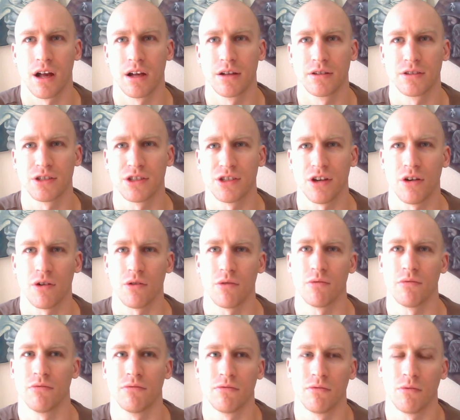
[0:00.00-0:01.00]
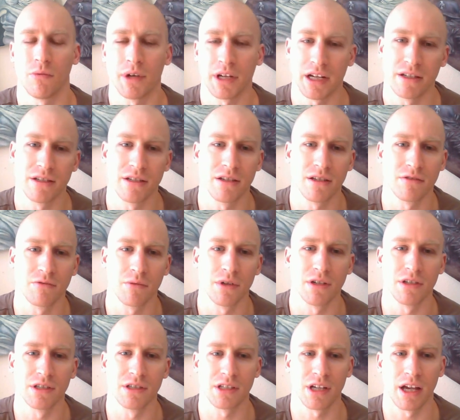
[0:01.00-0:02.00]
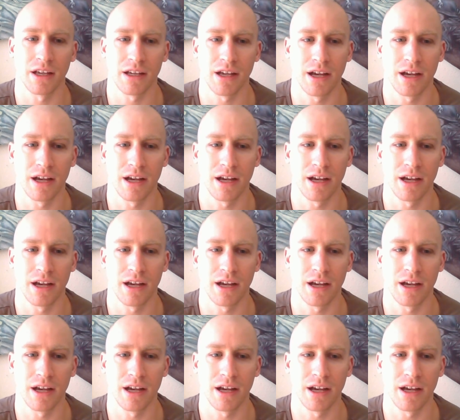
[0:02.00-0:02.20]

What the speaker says: So what I did was I